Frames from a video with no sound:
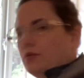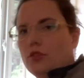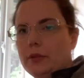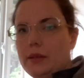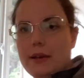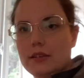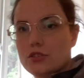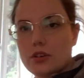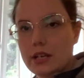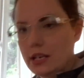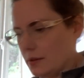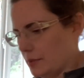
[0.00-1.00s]
normally measure
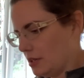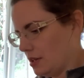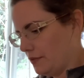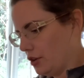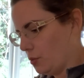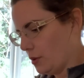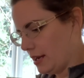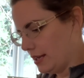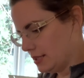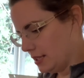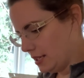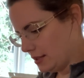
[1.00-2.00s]
it, but if you're wanting
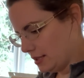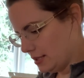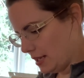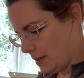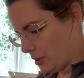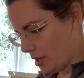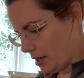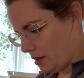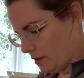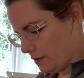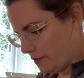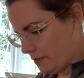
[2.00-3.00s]
to get the same kind
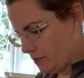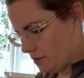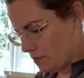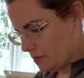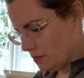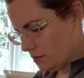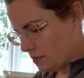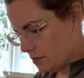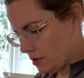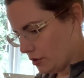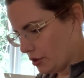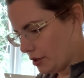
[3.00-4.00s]
of
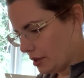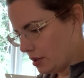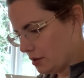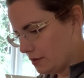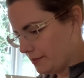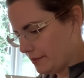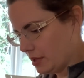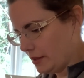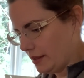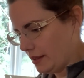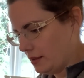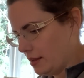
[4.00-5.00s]
look,
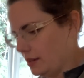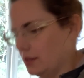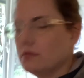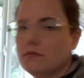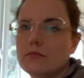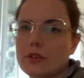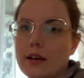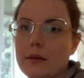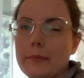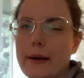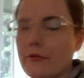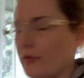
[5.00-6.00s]
then cut them
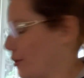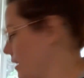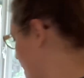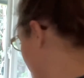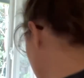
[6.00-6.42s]
about 4 1/2